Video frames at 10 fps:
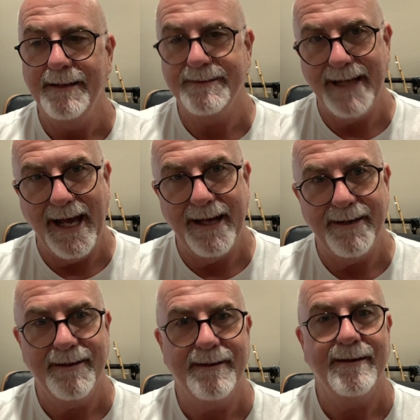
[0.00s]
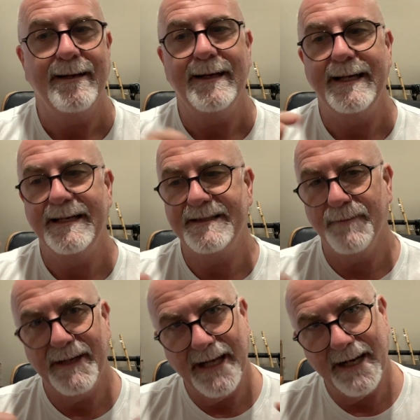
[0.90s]
Dad is the
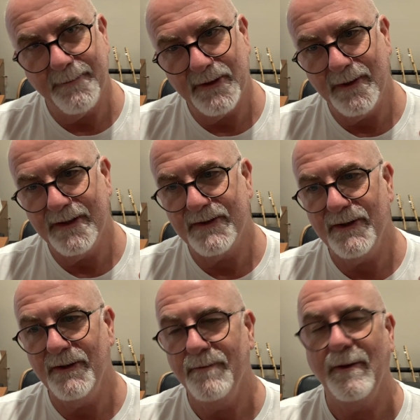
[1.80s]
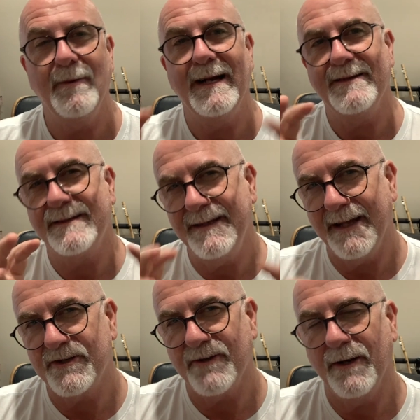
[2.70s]
mediator between the two, but we don't see that
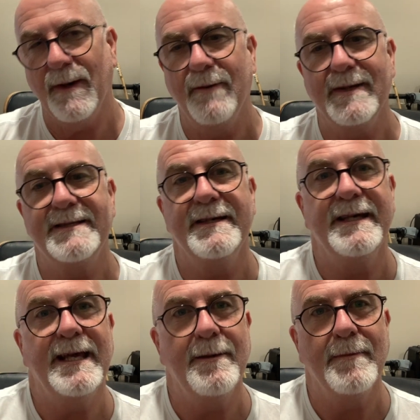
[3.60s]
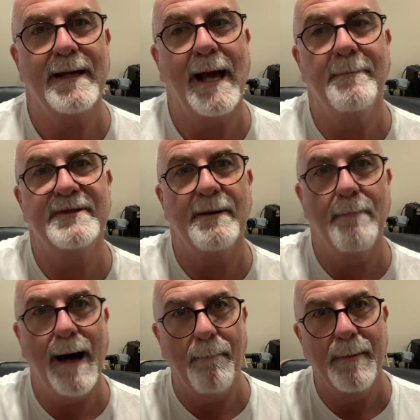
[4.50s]
straight away. We see him come to
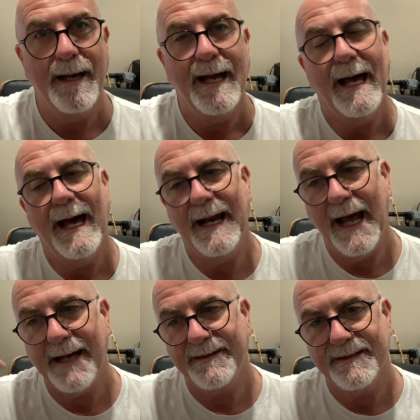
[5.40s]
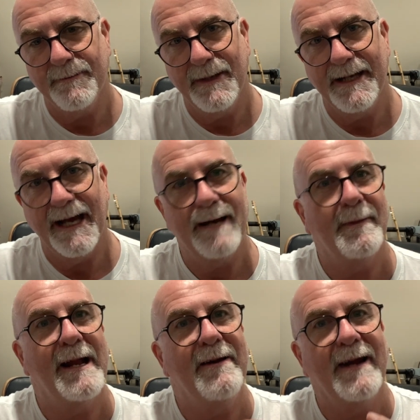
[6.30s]
Mum and act as the mediator, but
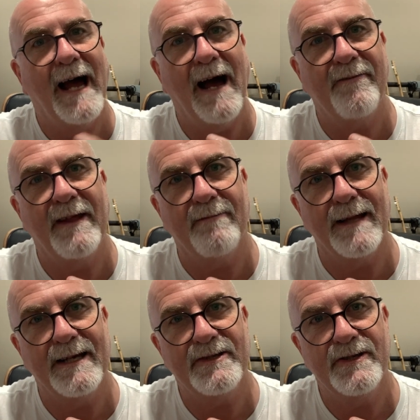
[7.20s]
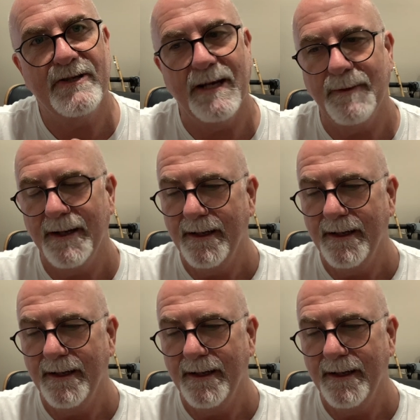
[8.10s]
only in half that relationship.